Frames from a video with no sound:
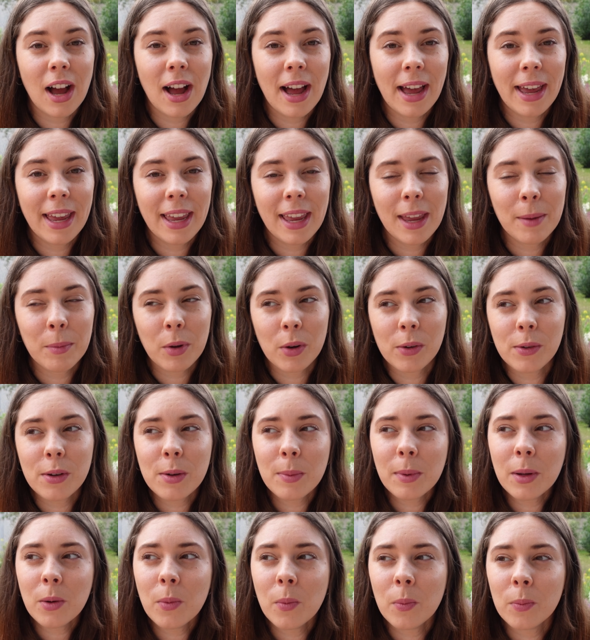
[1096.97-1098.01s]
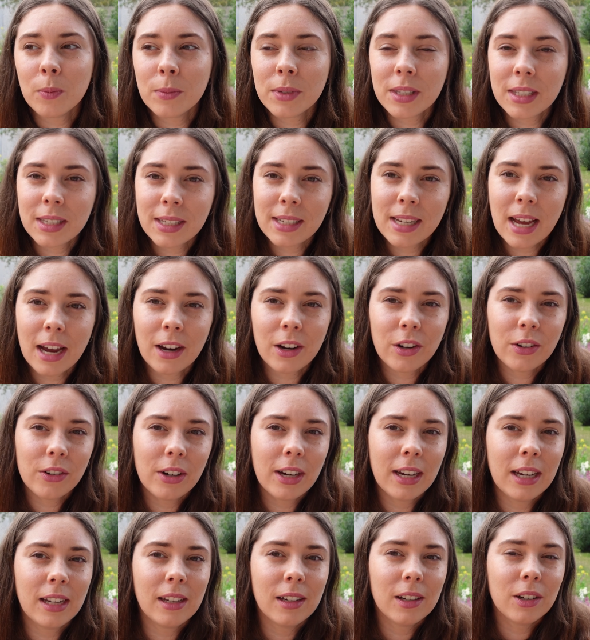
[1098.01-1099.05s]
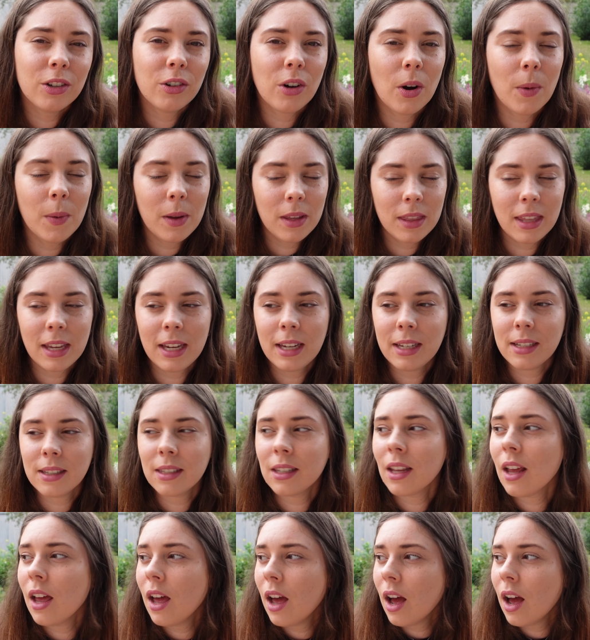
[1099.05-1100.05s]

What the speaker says: I am going to be staggering growing these.